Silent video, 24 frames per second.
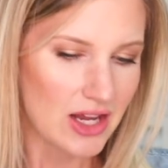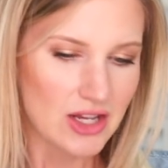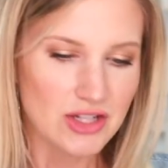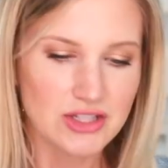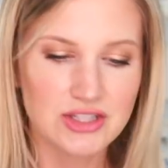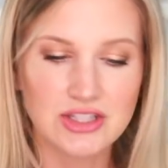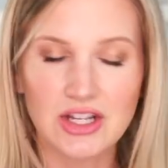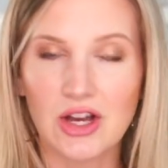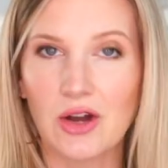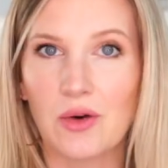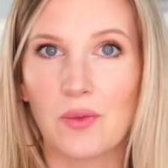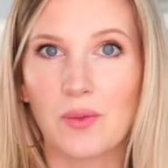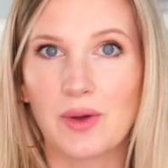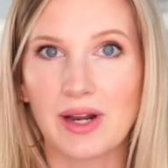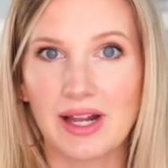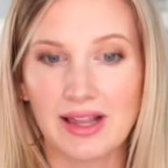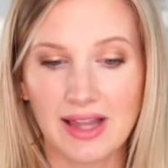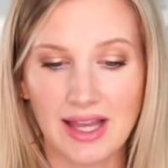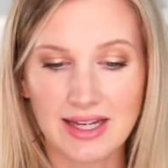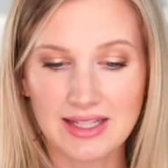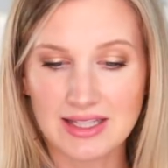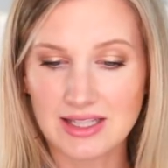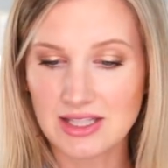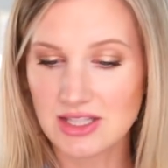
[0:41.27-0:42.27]
So what I
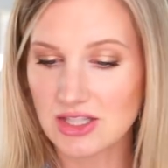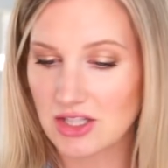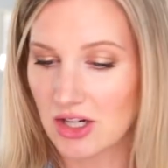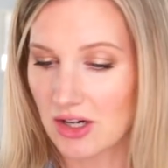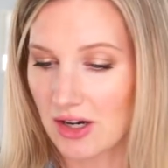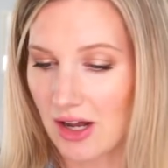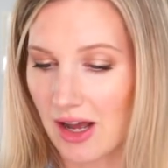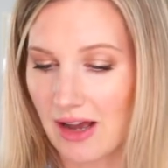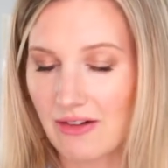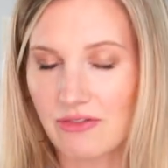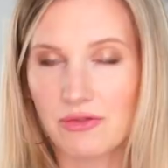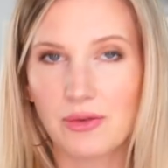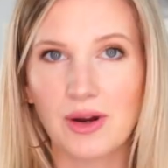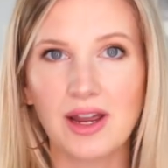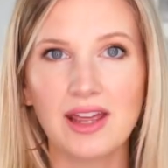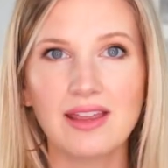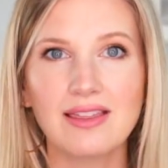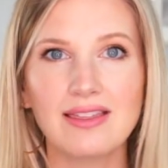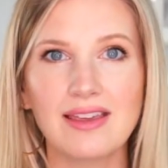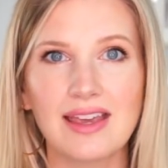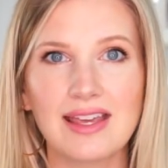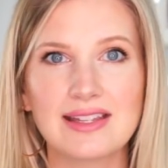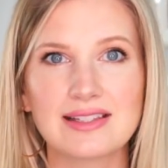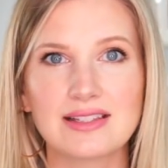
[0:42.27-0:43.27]
like to start off
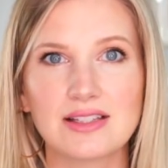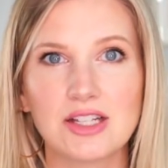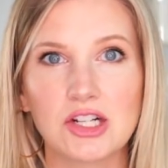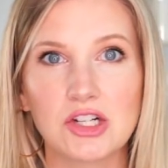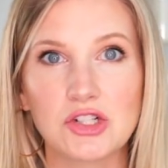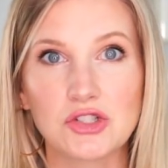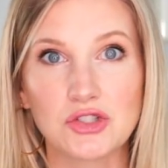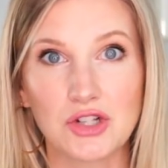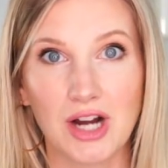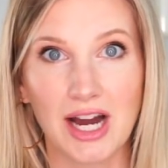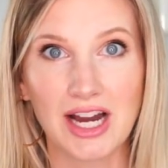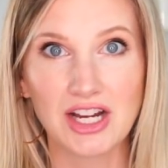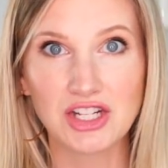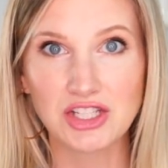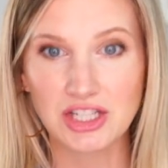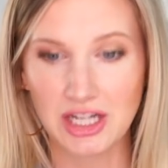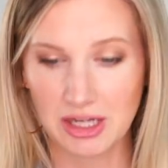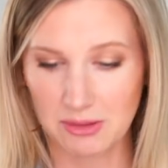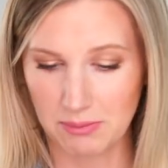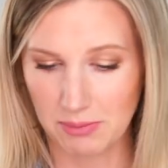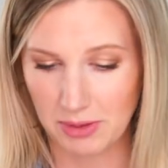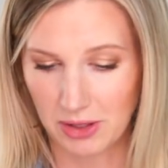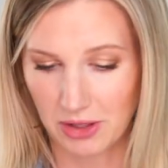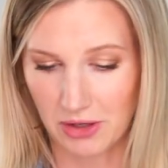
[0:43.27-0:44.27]
with is a little dry
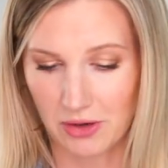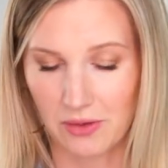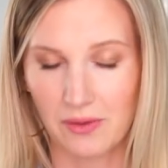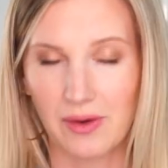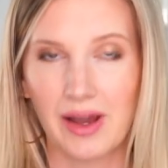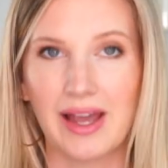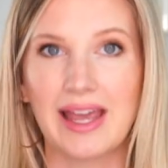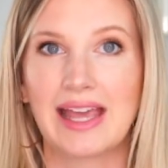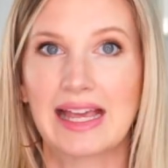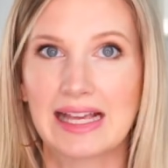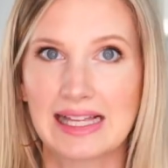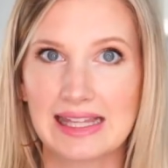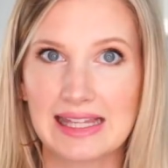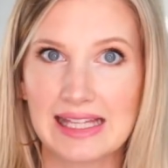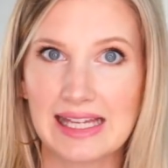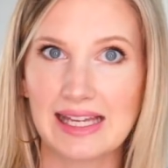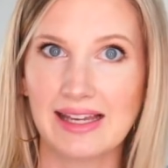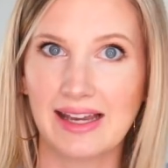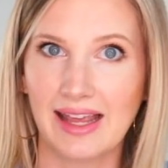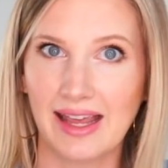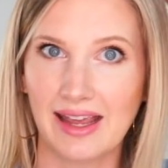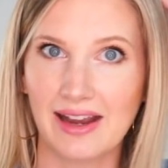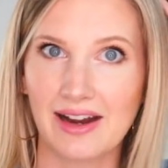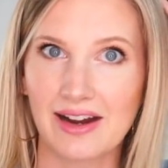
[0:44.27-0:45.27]
shampoo and
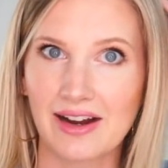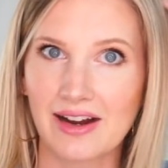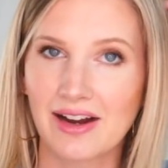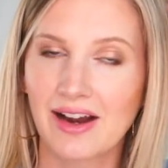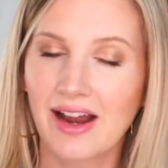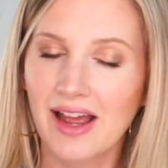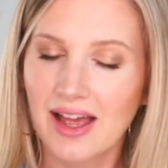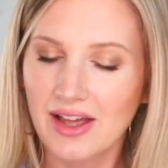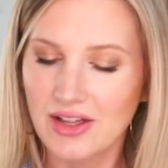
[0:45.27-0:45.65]
clean hair.